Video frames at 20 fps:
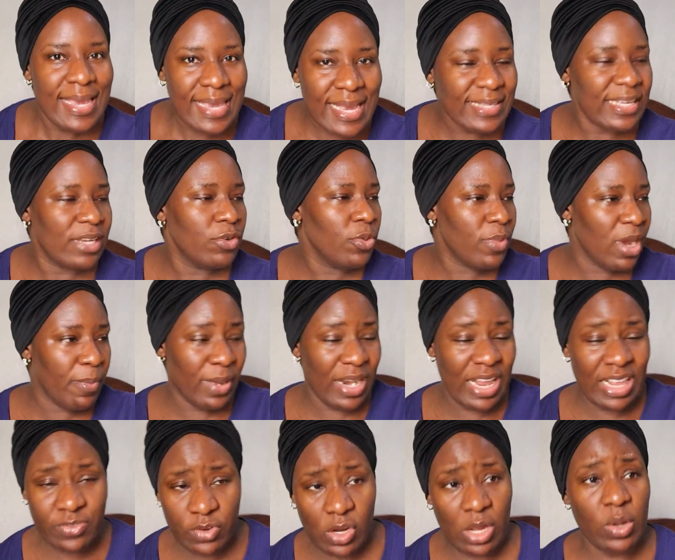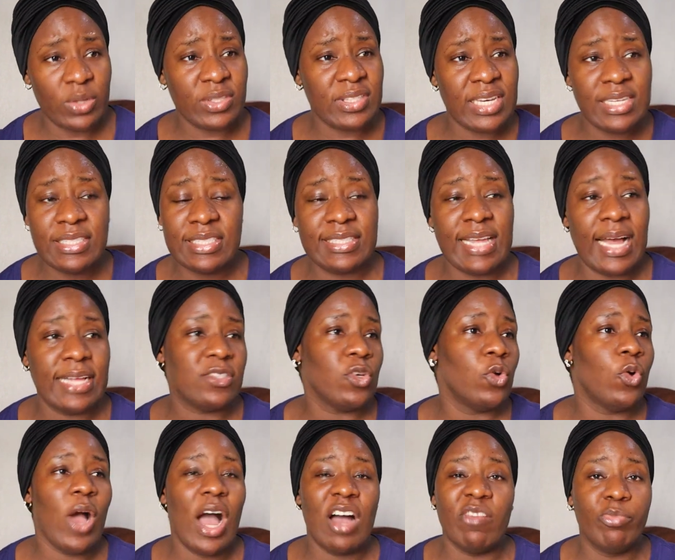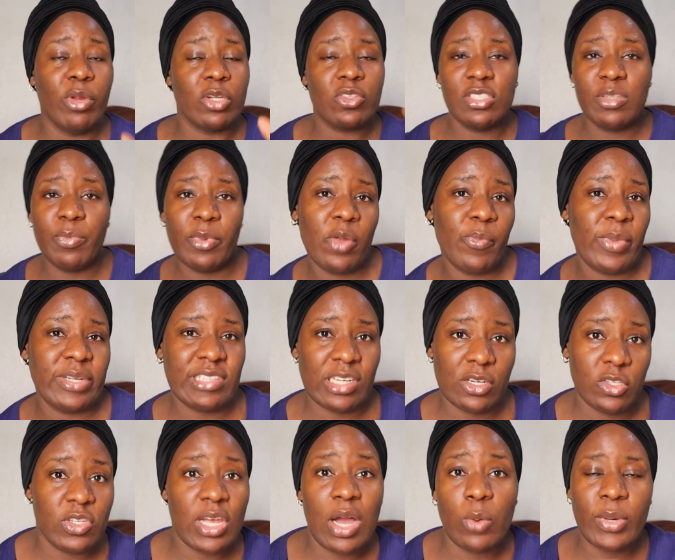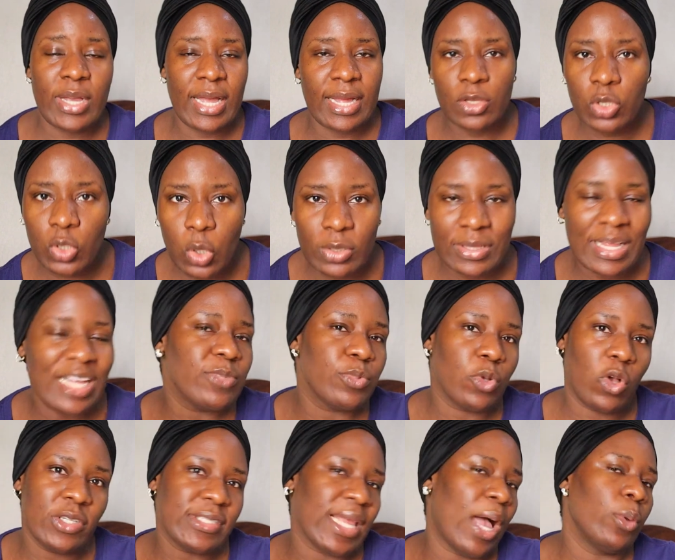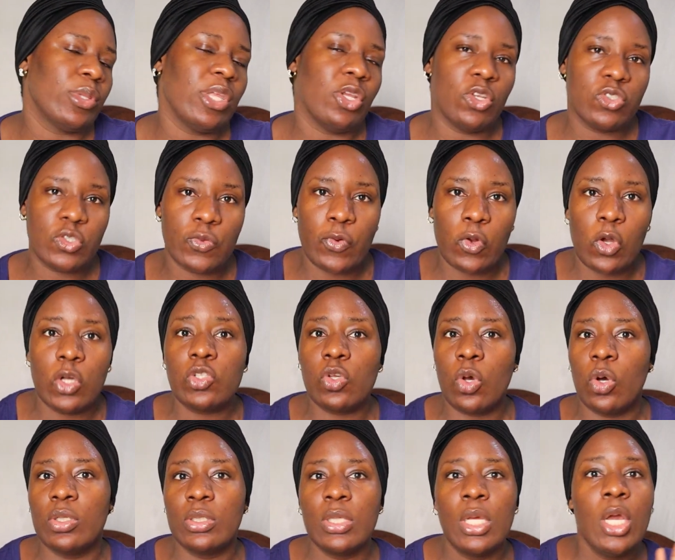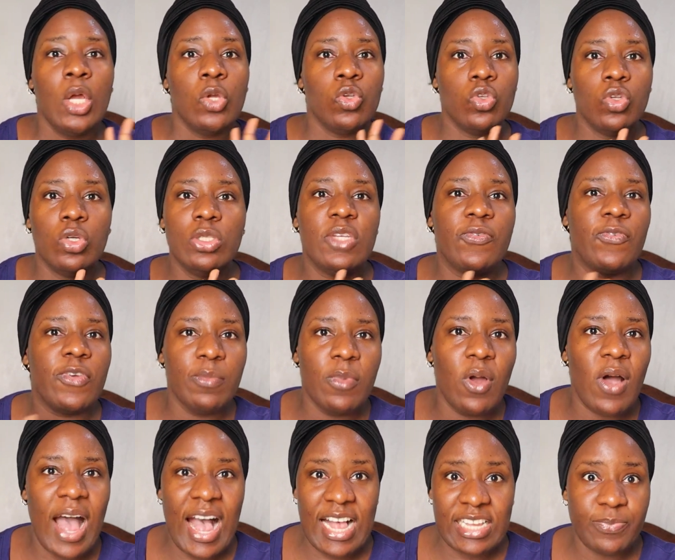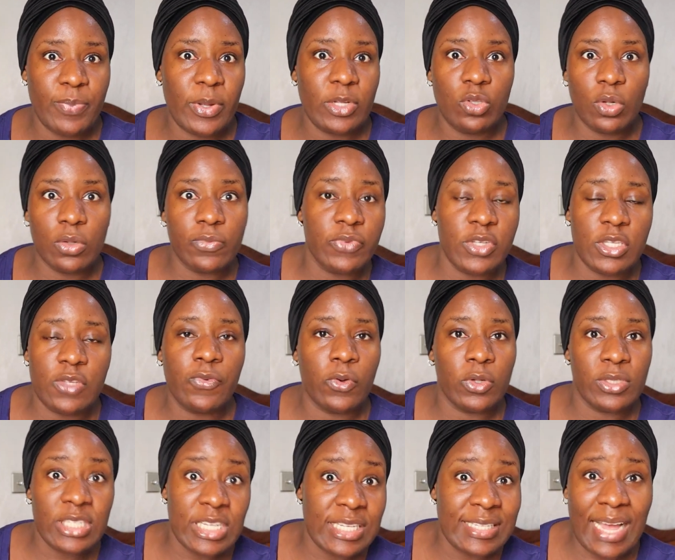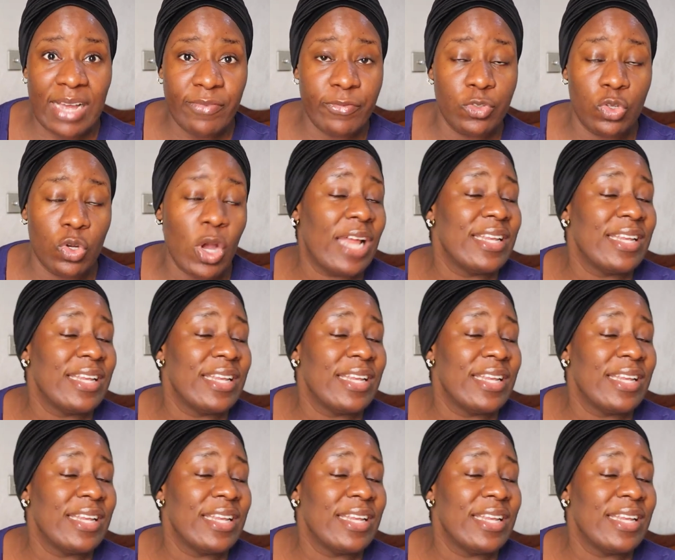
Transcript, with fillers: Yes, I know in my last video I was saying that, oh, I've blocked the men on my channel so we can talk. That's because I wanted us to focus on, you know, the female aspect of it in that video.